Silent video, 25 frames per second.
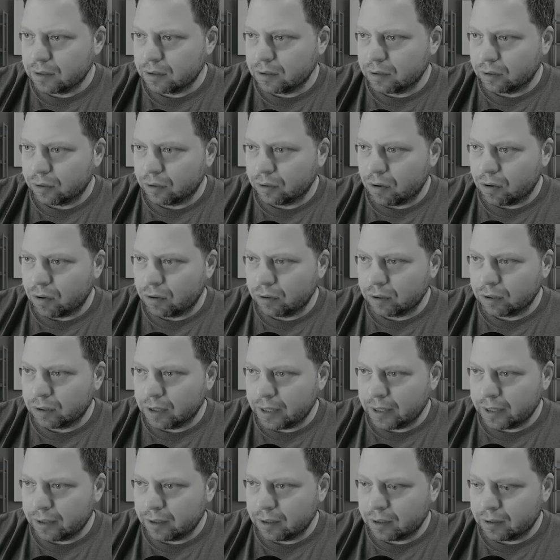long
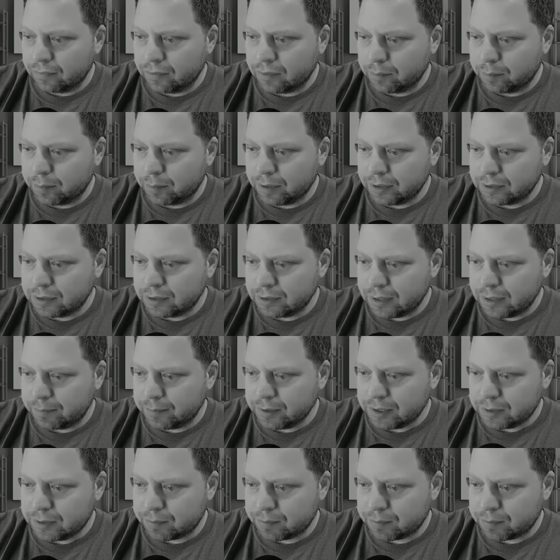leg of the put debit